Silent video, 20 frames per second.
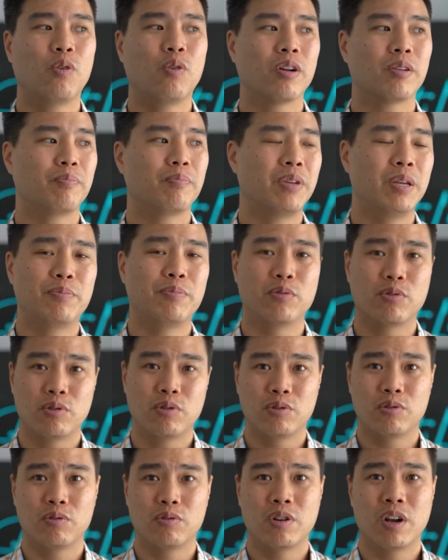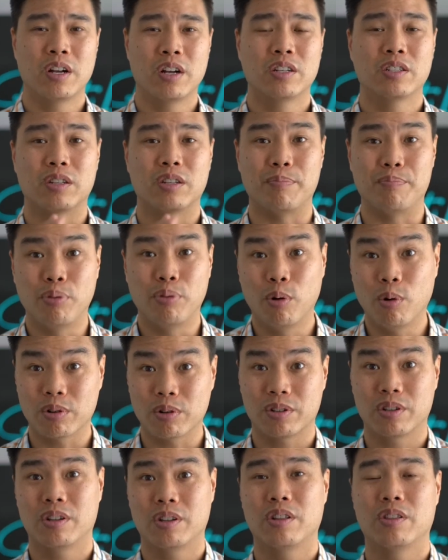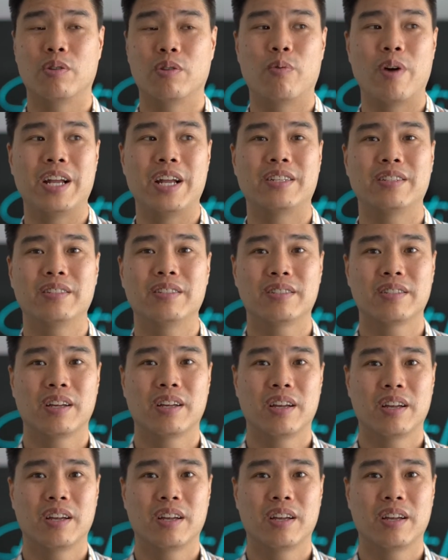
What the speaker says: people who support the waiters,